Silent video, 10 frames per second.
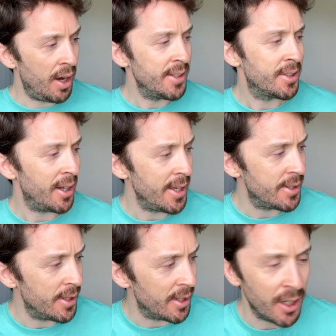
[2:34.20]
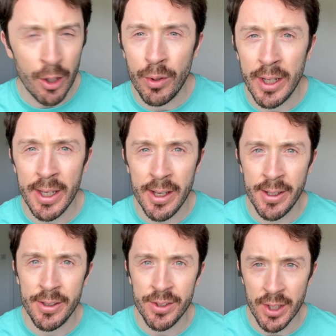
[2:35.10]
Isolated, lonely, and
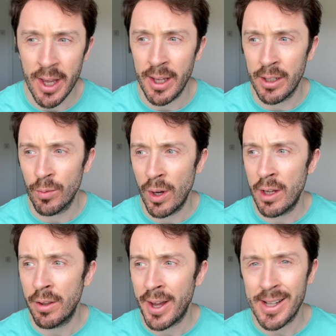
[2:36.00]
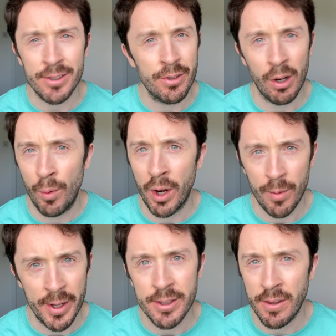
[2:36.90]
insane. Well, that's not what I
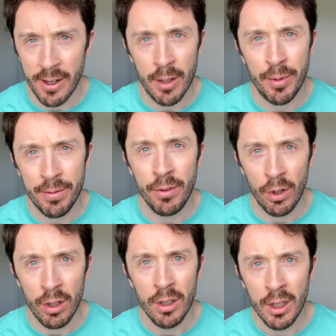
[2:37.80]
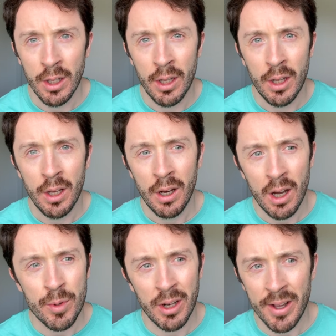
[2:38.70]
went to therapy for. I
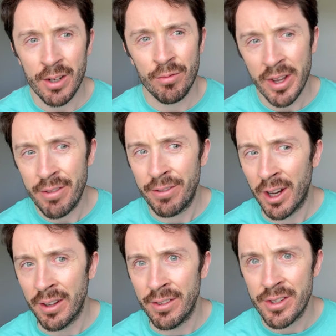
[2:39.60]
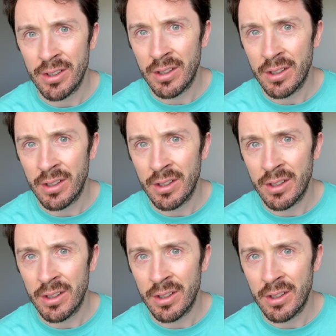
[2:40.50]
would like a refund.